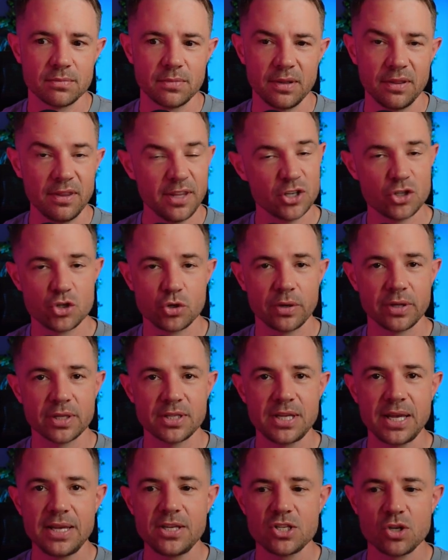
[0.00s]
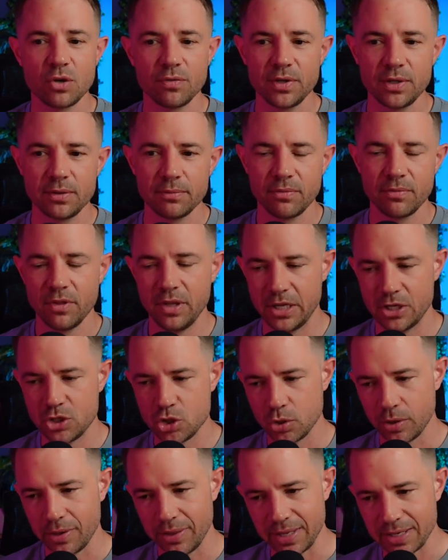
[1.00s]
They enjoy the taste of it. They
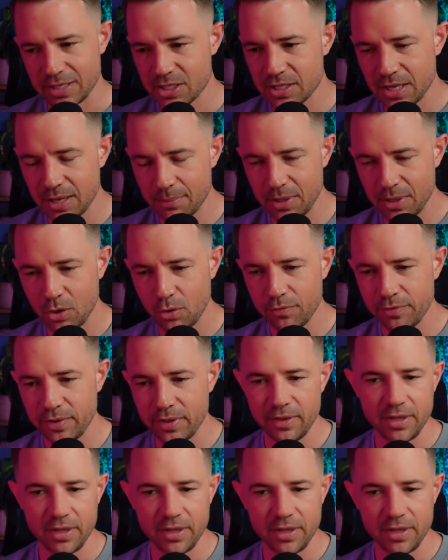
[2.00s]
enjoy the excitement of it.